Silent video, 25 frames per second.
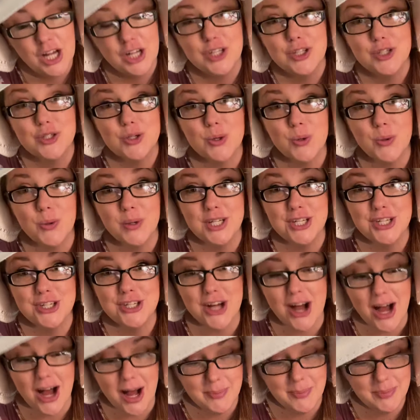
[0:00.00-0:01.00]
Toy
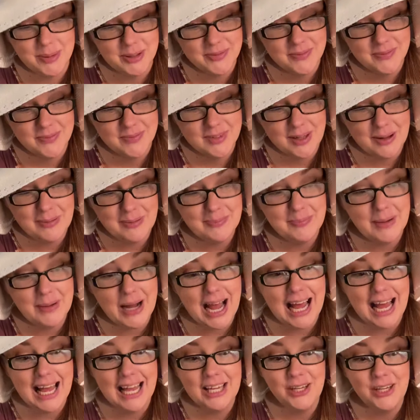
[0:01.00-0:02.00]
shop,
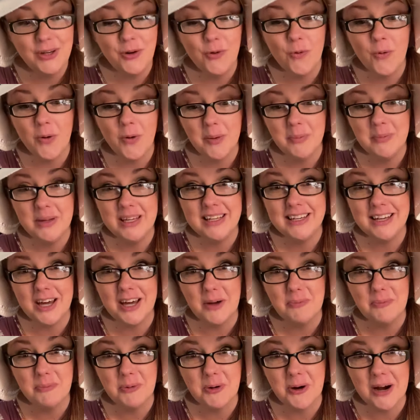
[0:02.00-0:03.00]
buy Norman a
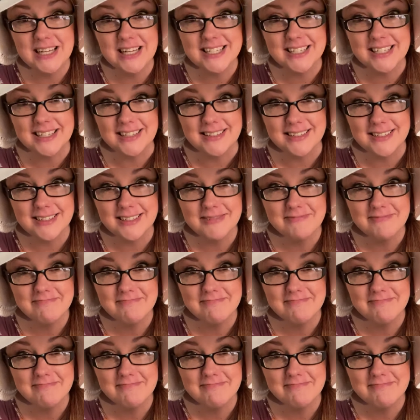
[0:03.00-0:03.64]
present.